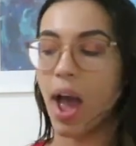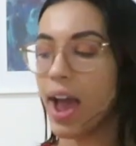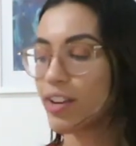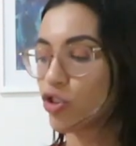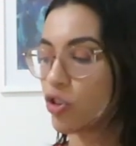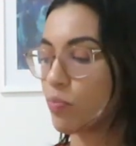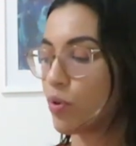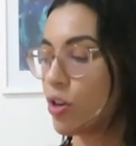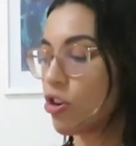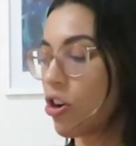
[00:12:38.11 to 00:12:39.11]
I actually
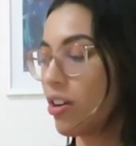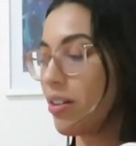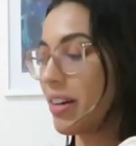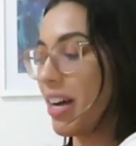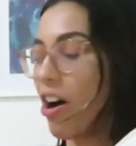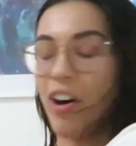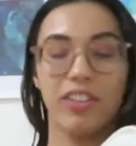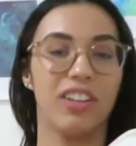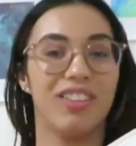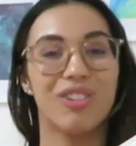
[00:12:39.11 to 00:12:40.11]
put
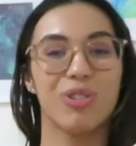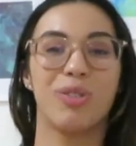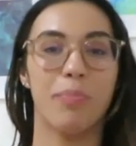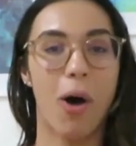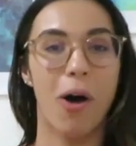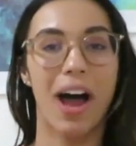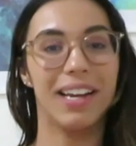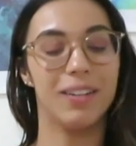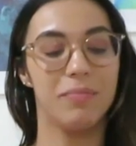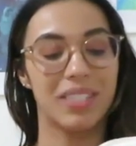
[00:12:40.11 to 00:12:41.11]
all the little small
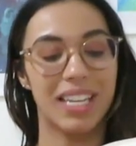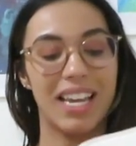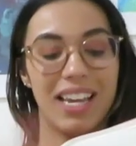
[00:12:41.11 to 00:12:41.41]
items